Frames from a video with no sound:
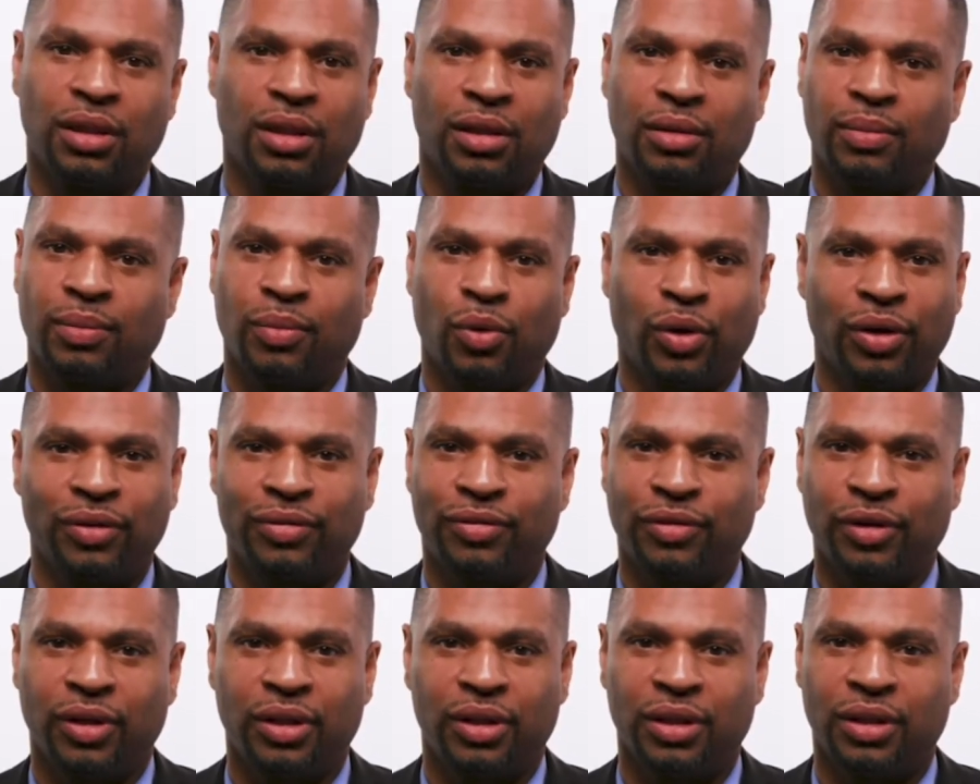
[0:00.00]
their
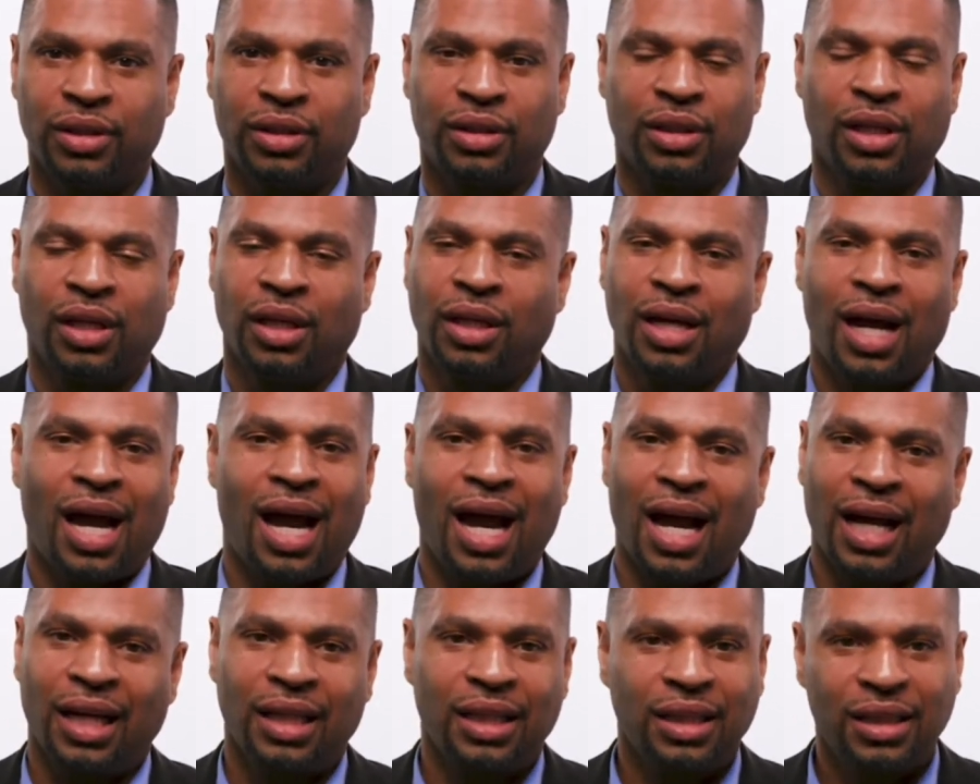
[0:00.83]
boyfriend is
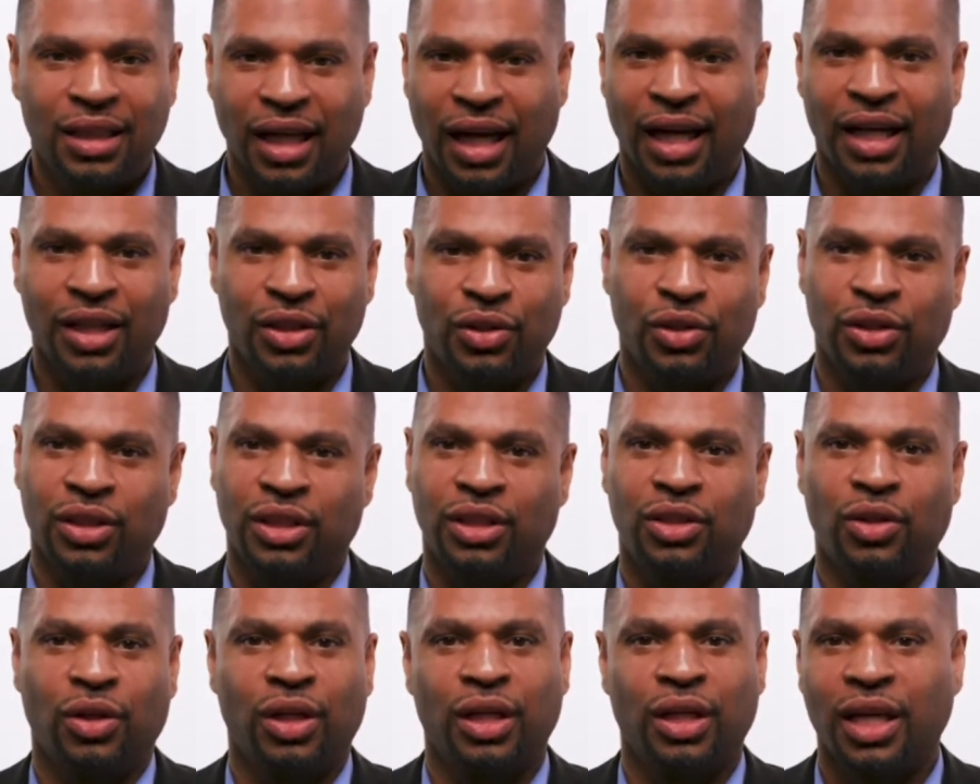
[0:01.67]
highly dangerous,
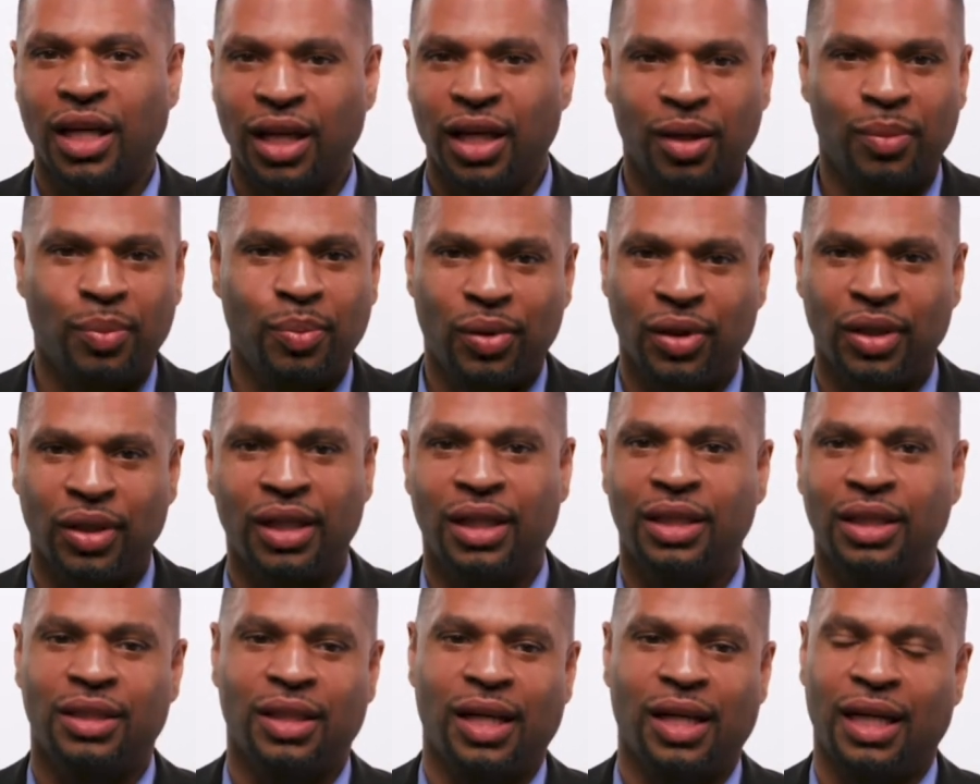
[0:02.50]
he's gonna kill the
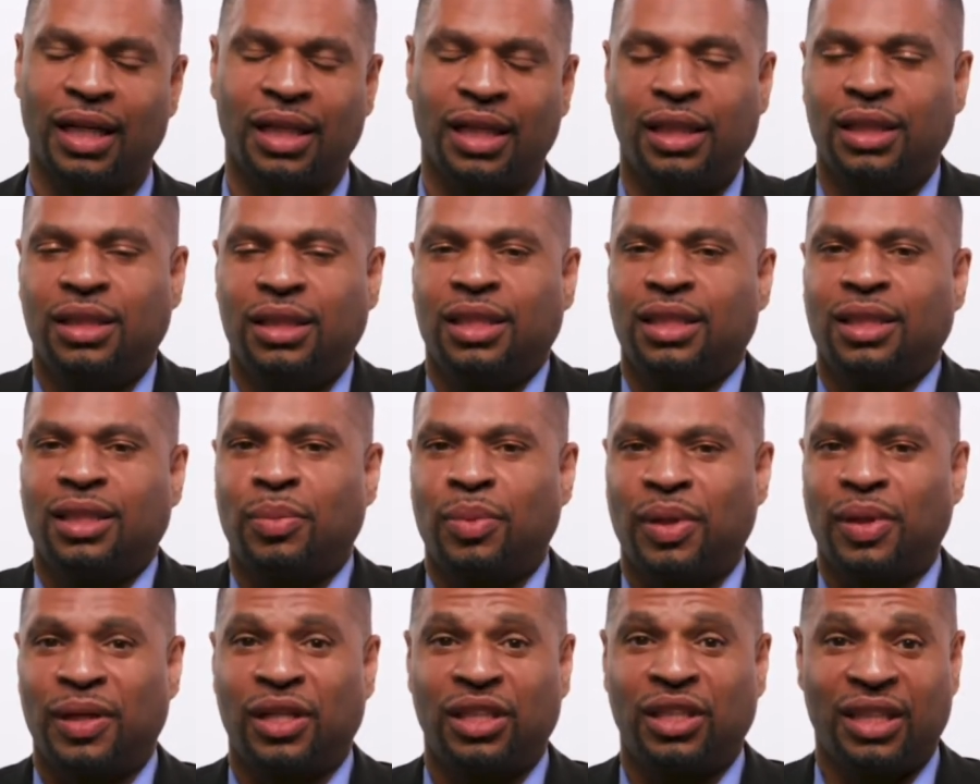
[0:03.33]
police, like he's
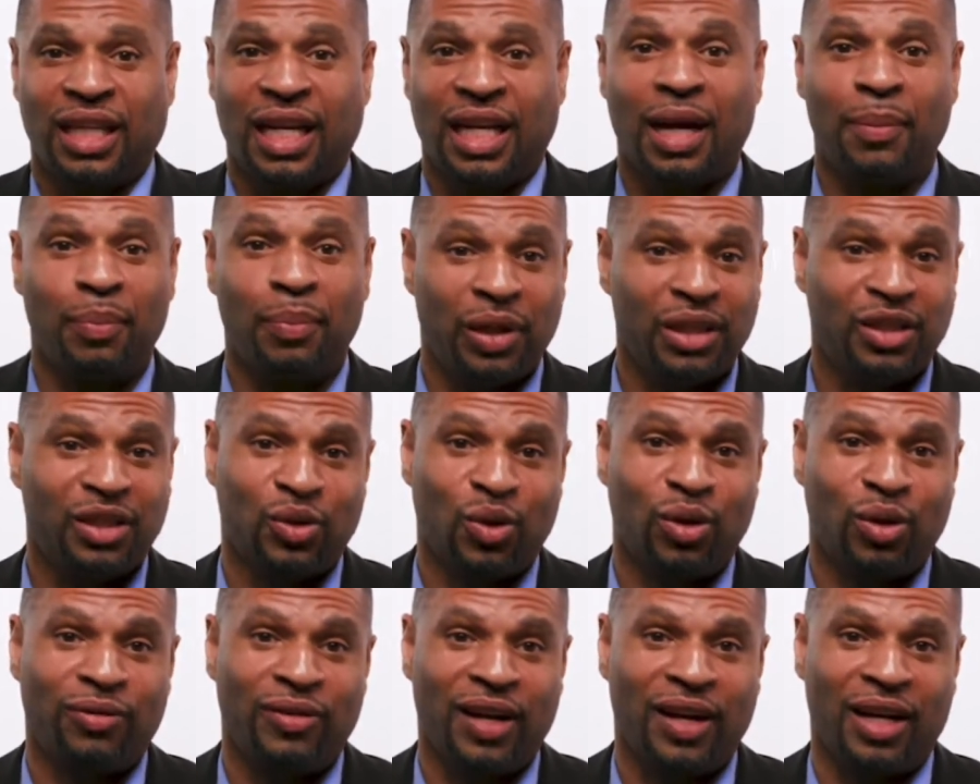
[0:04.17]
just, because they got
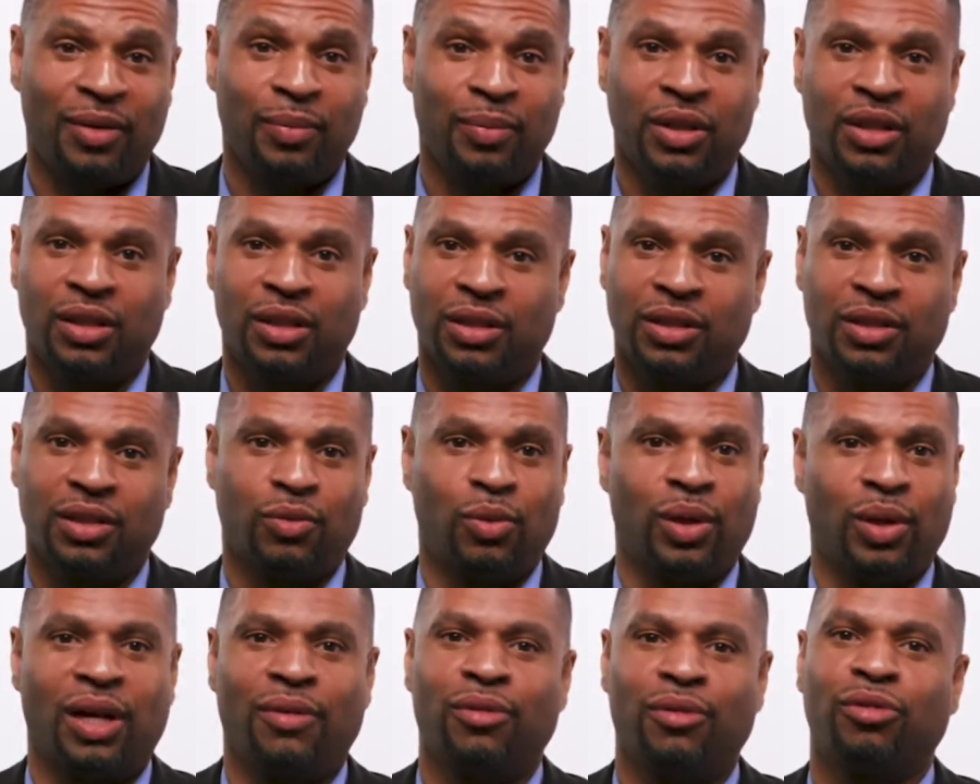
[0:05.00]
pissed off at him because
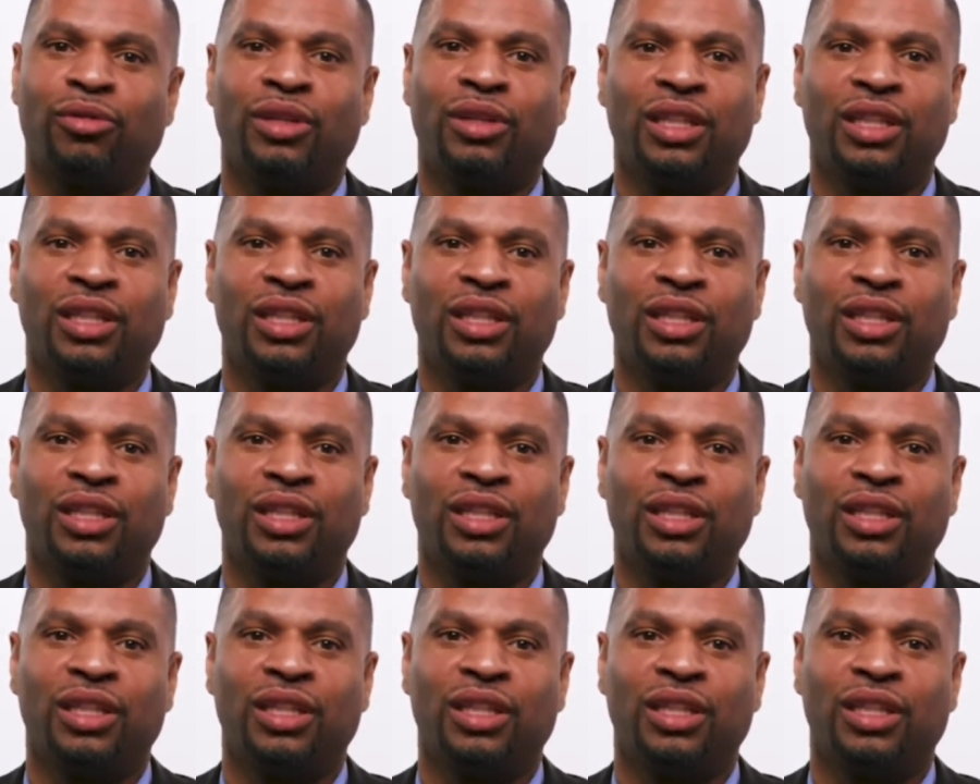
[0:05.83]
of whatever